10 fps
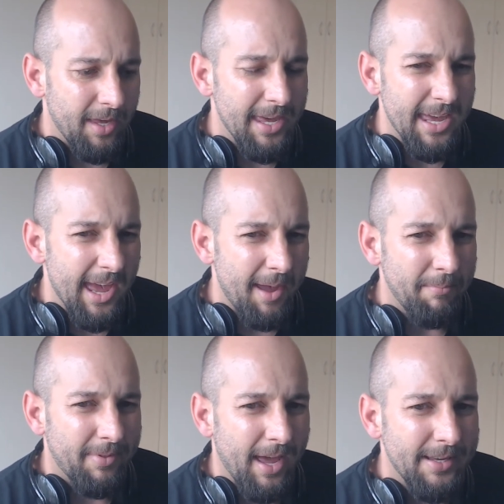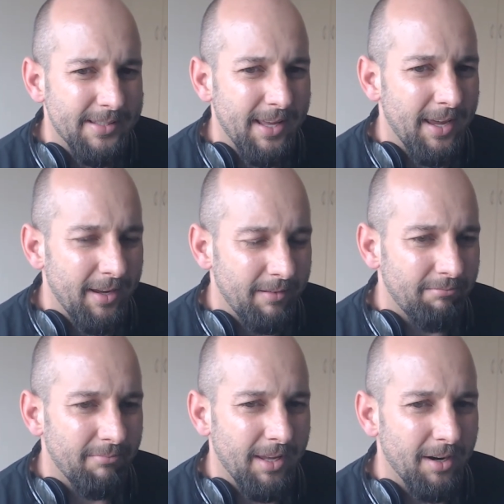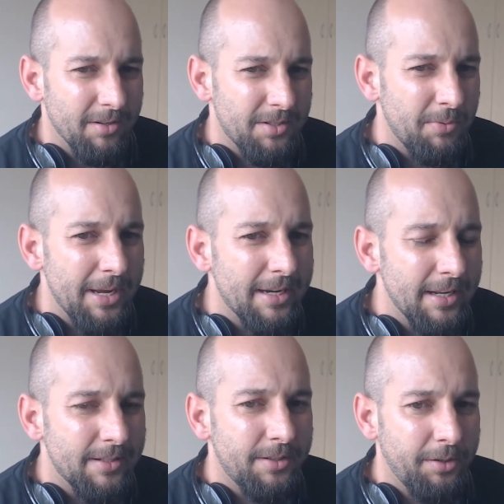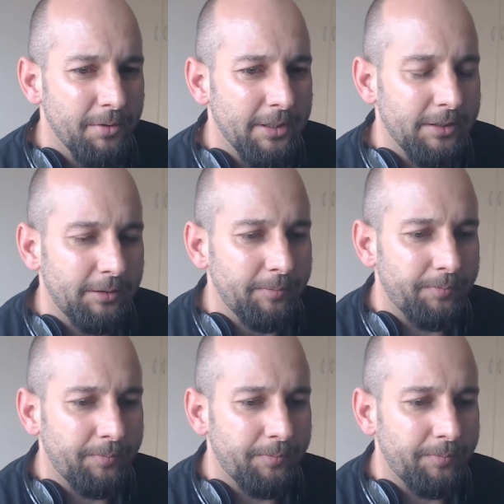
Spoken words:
EM tasting, you know, sweetness to it.